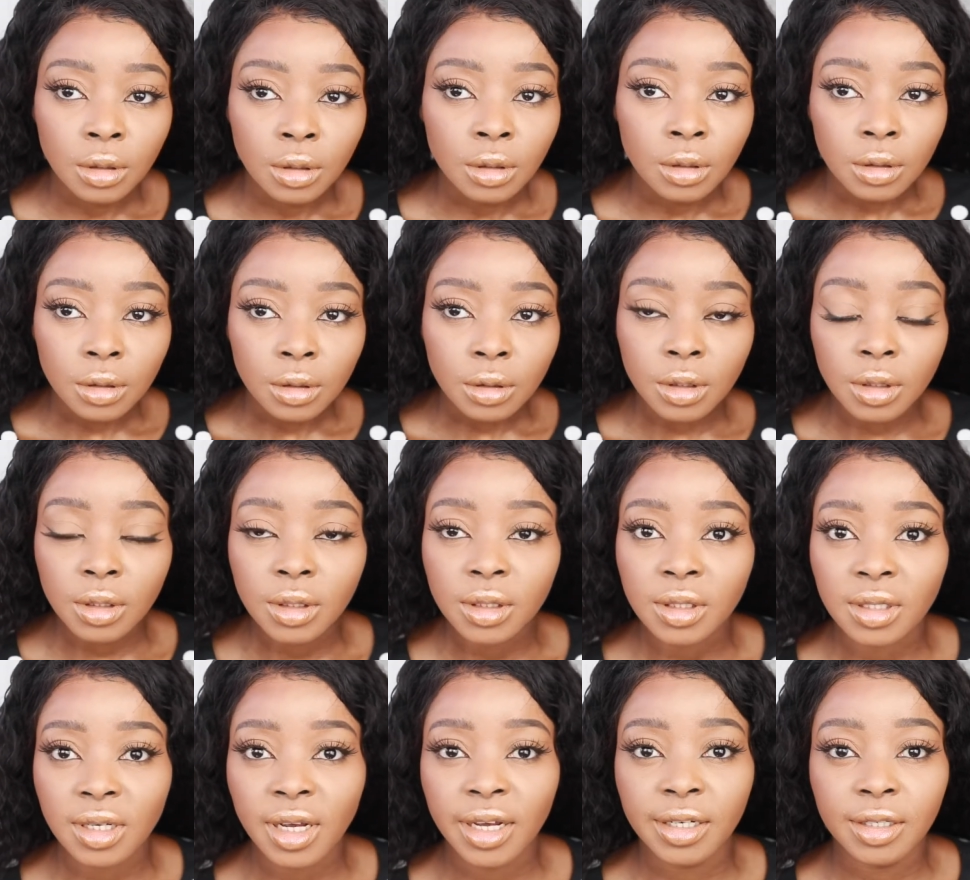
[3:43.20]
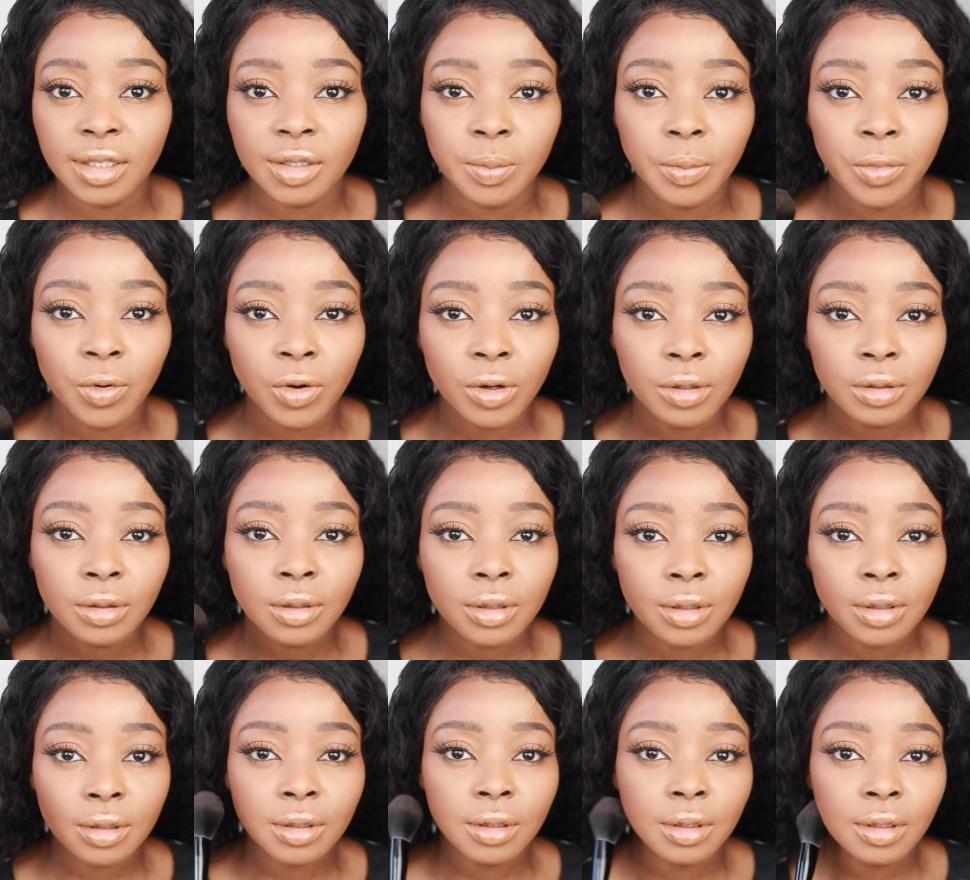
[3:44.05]
This side is
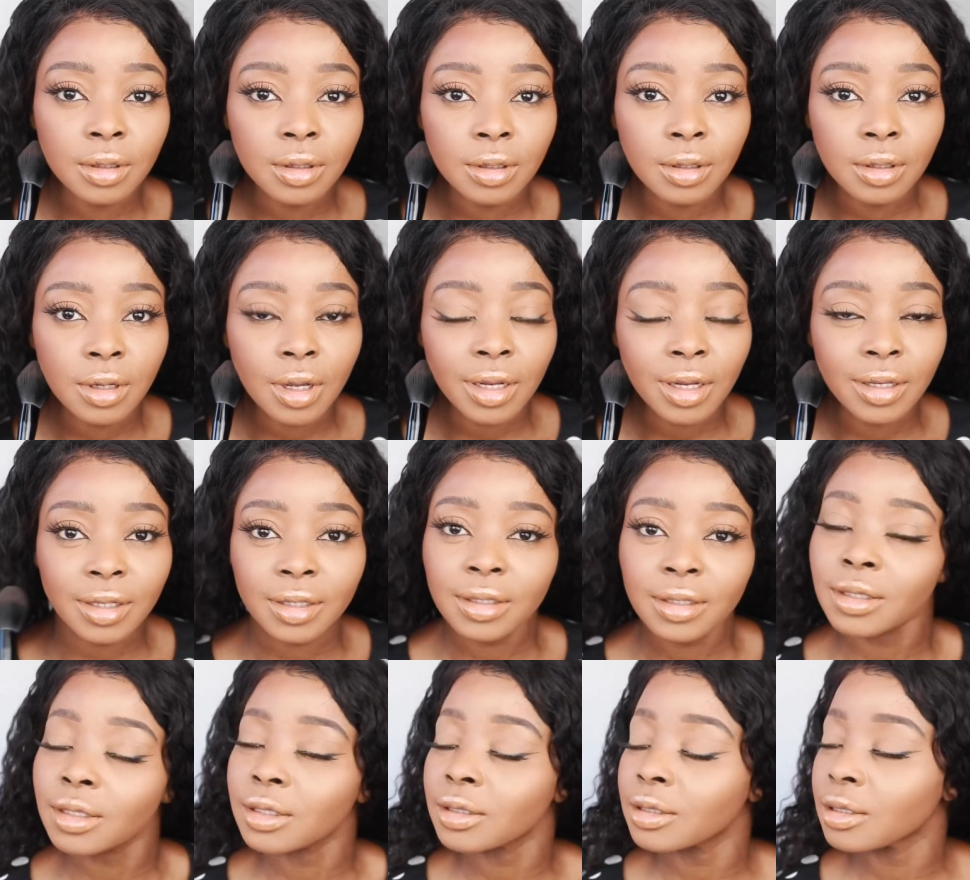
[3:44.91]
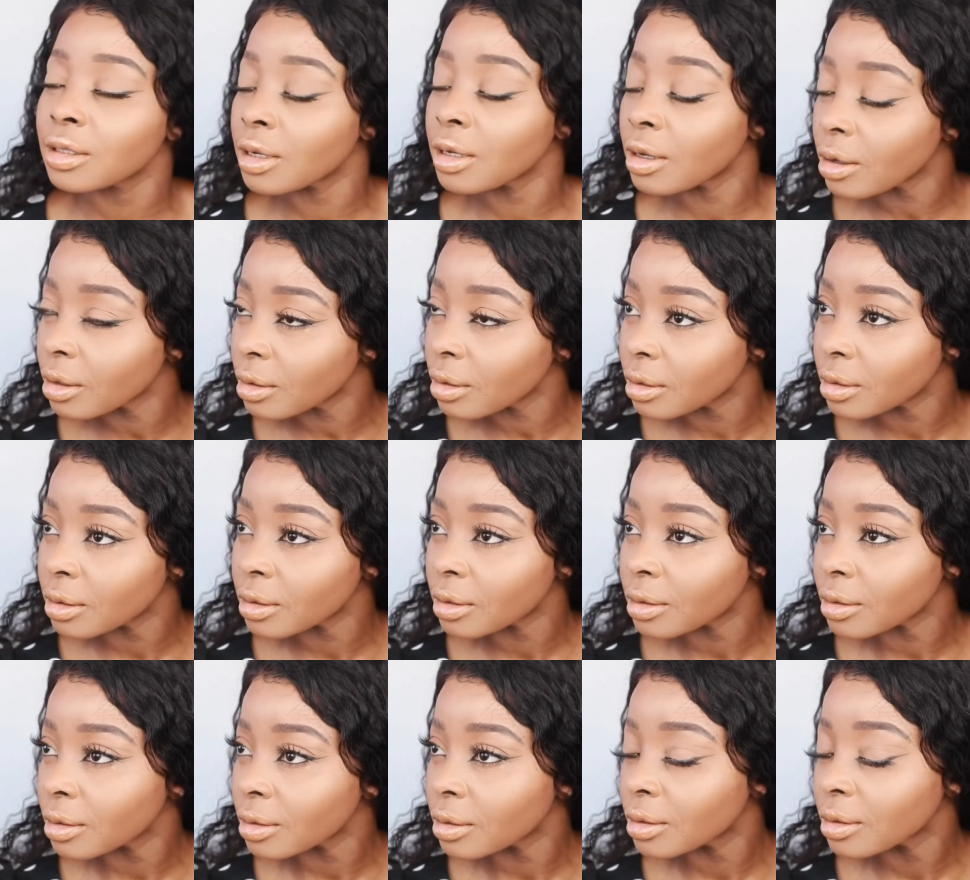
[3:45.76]
bronzed and this is not.
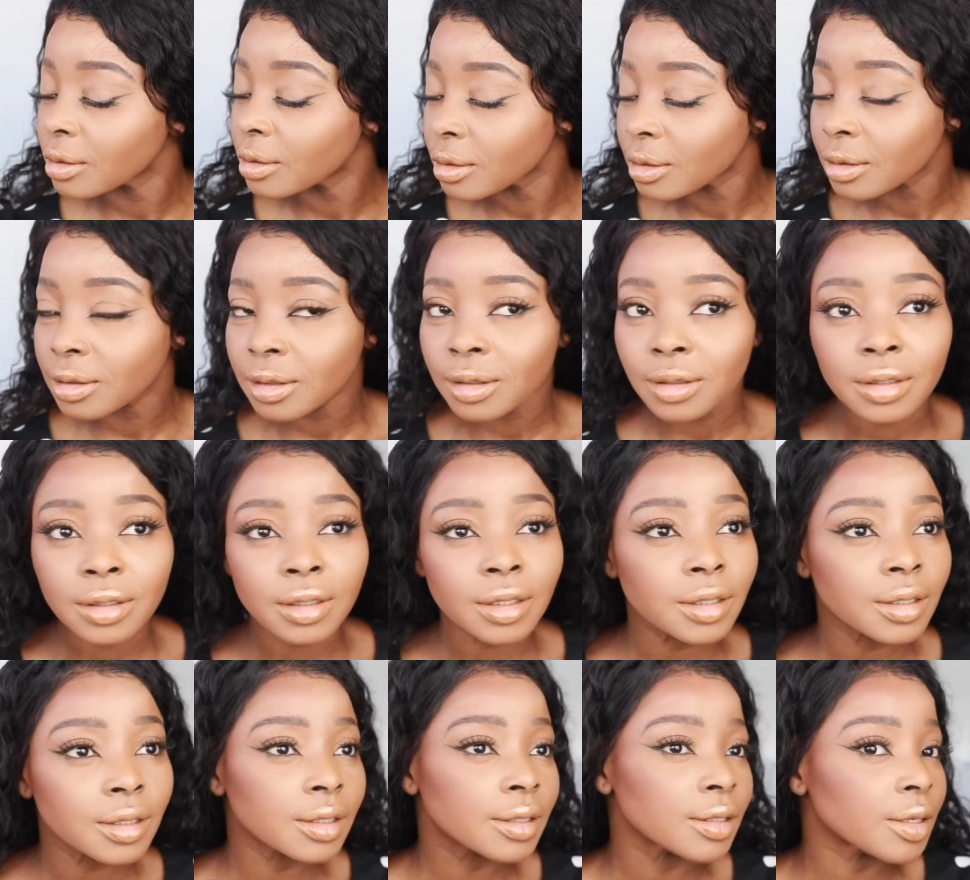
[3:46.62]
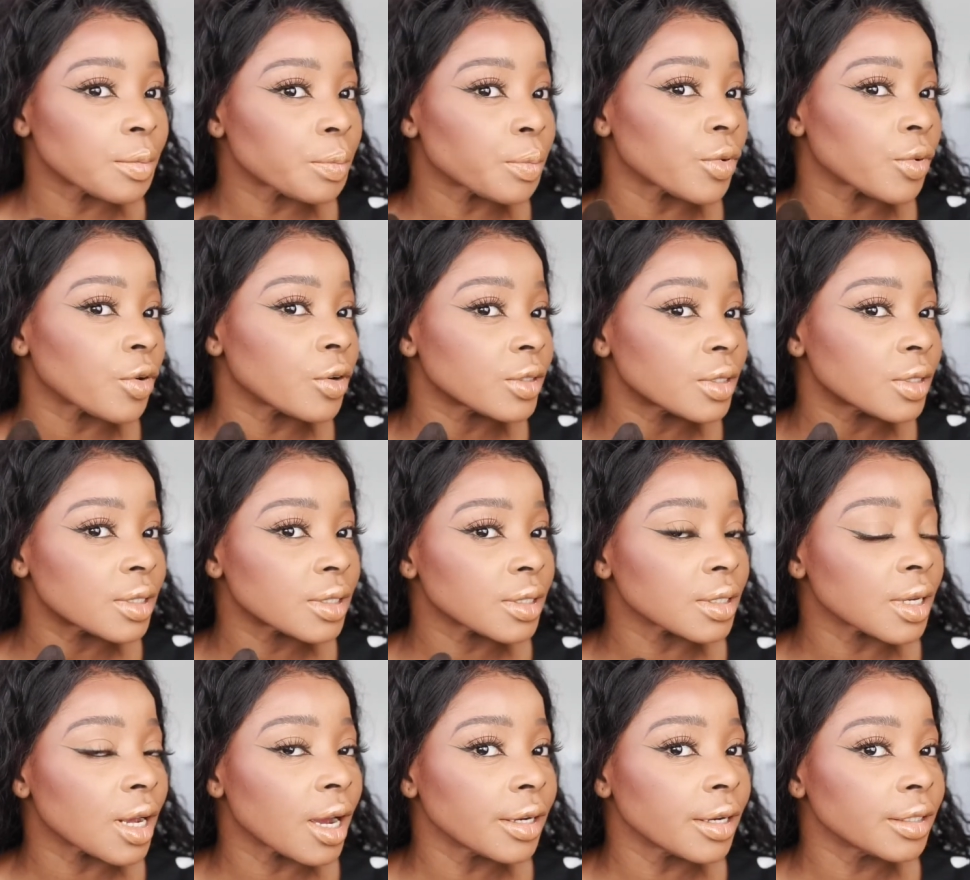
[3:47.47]
So this is the bronze
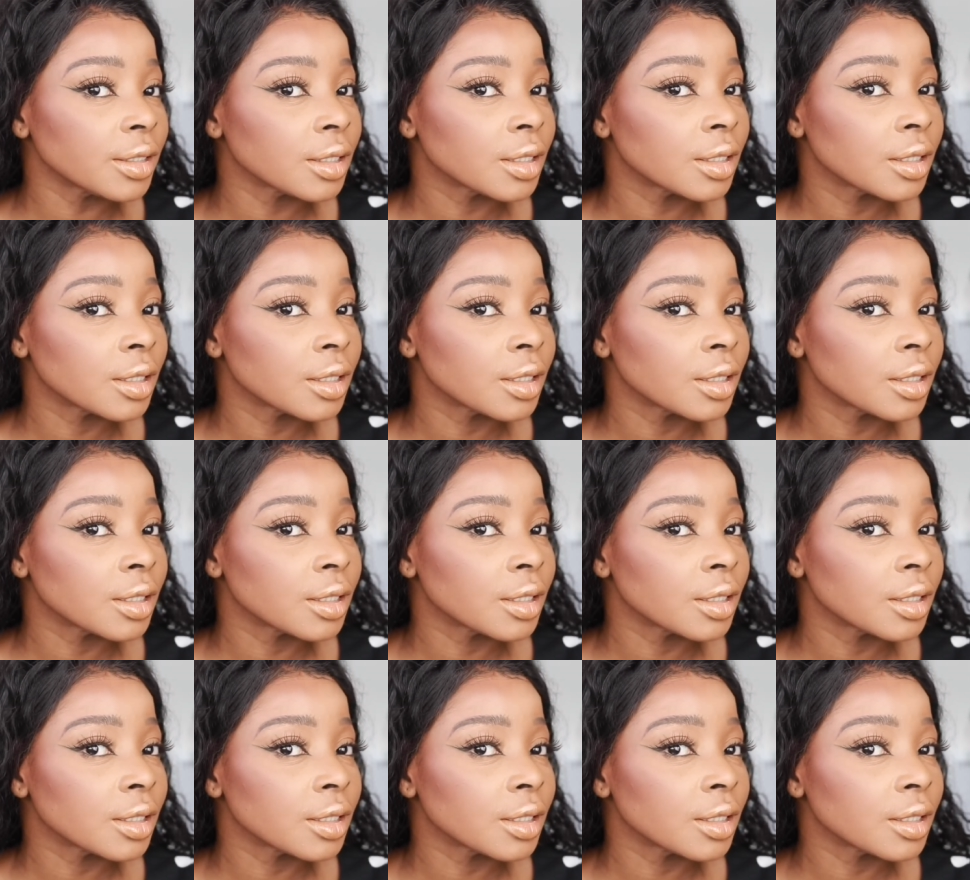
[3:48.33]
side,